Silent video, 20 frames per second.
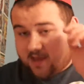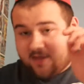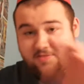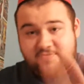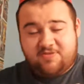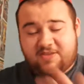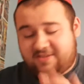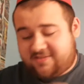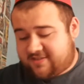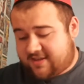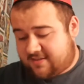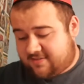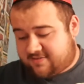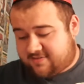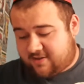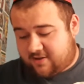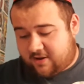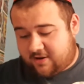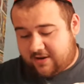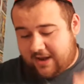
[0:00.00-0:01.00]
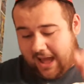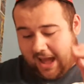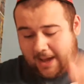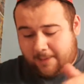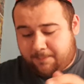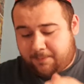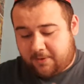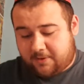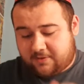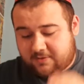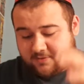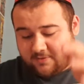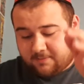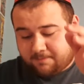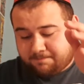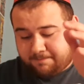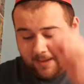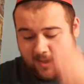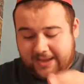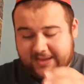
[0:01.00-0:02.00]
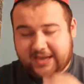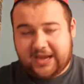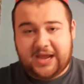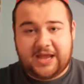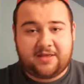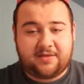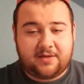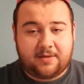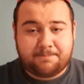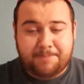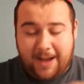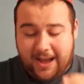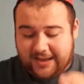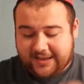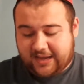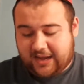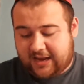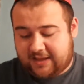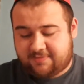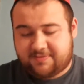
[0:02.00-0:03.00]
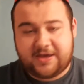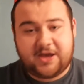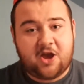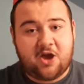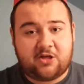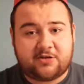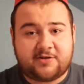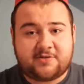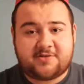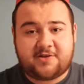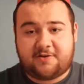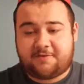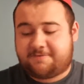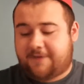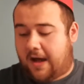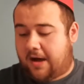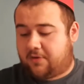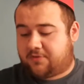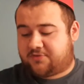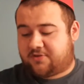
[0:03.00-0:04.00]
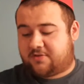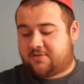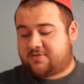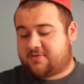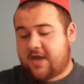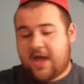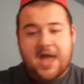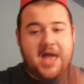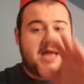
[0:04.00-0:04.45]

This incident happened back in, back in the early 2000s.